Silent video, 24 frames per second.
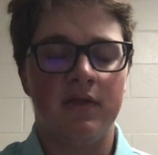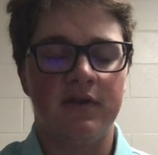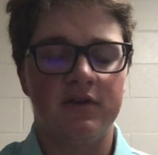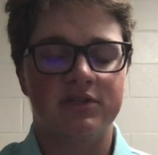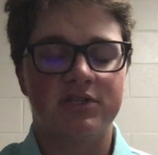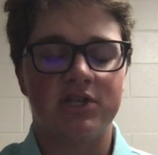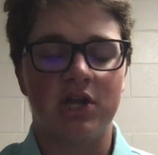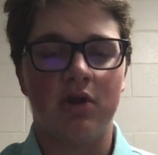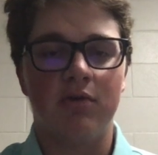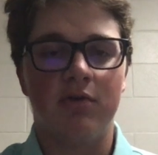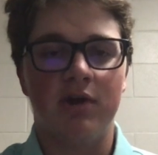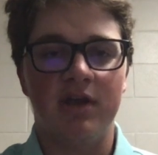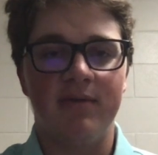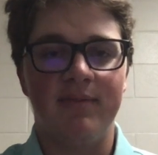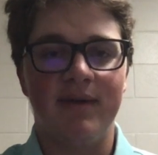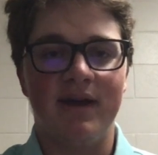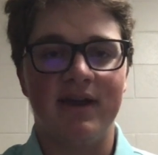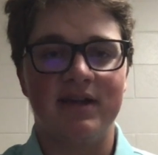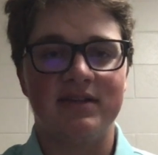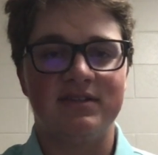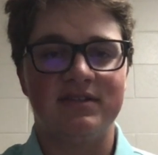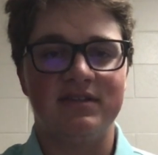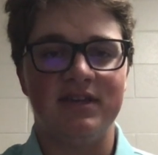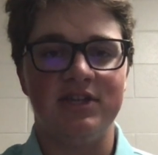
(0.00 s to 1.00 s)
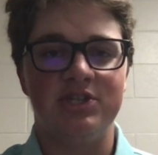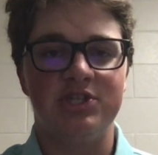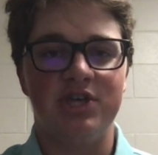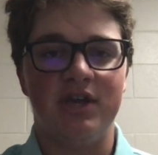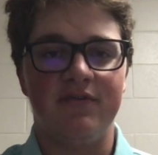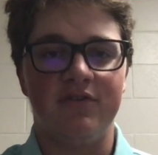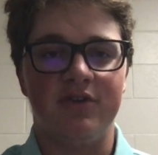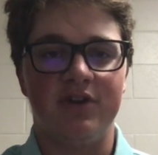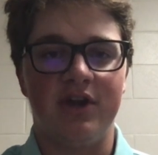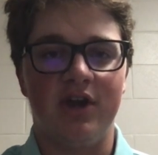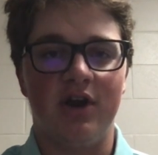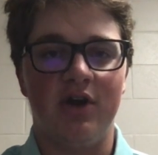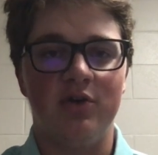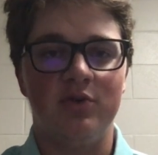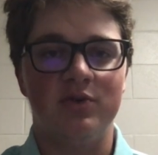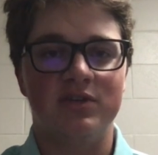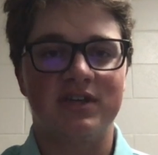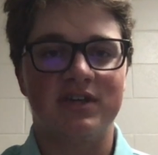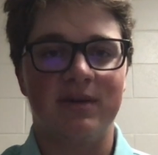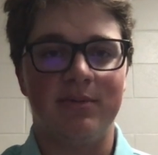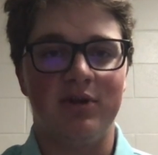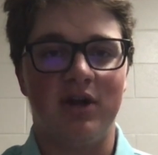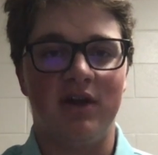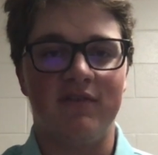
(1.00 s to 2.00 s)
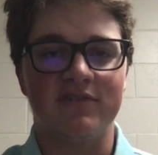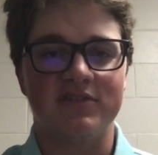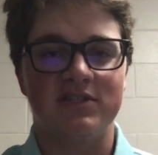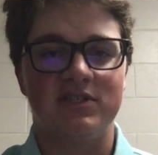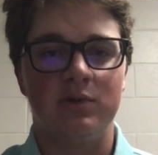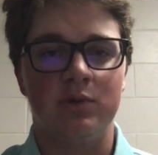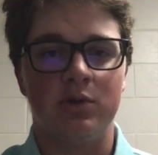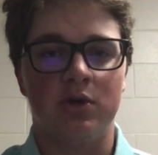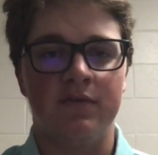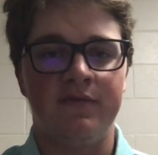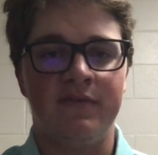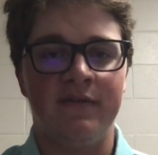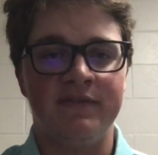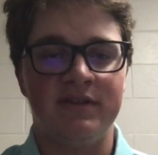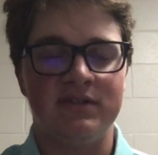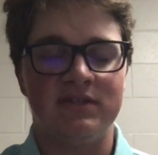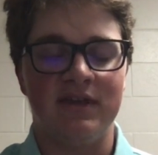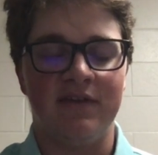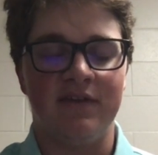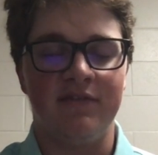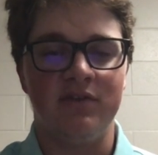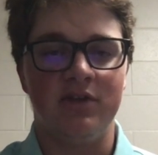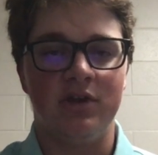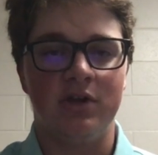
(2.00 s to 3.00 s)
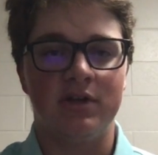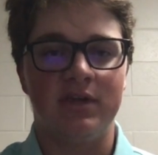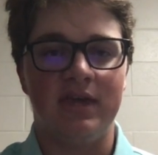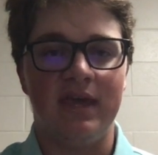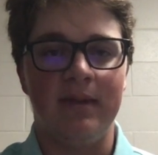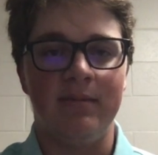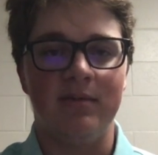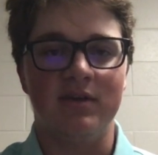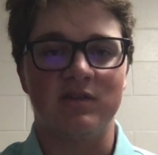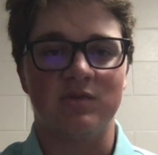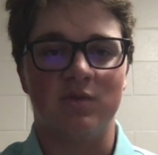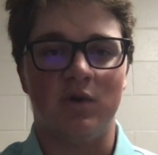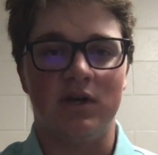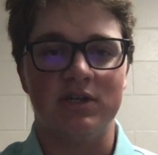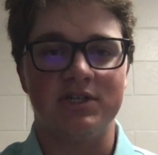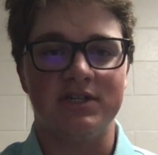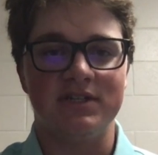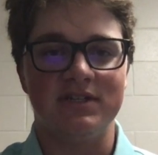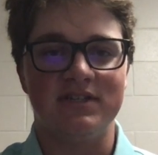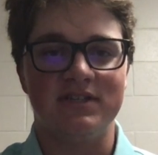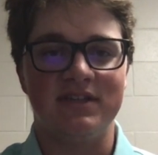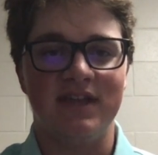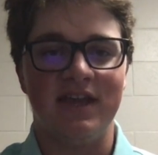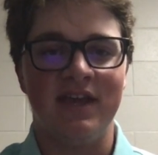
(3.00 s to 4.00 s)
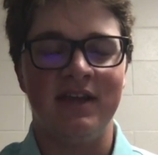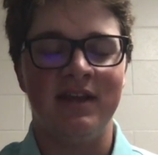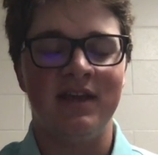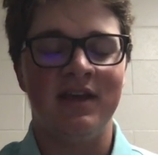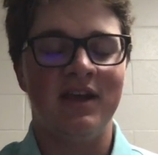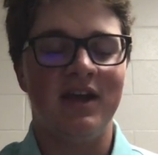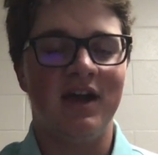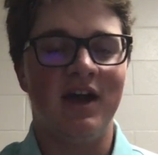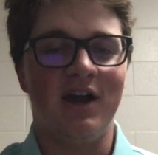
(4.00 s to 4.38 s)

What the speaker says: Their star running back, C.J. Verdell, who's coming off a 257-yard game against Washington State.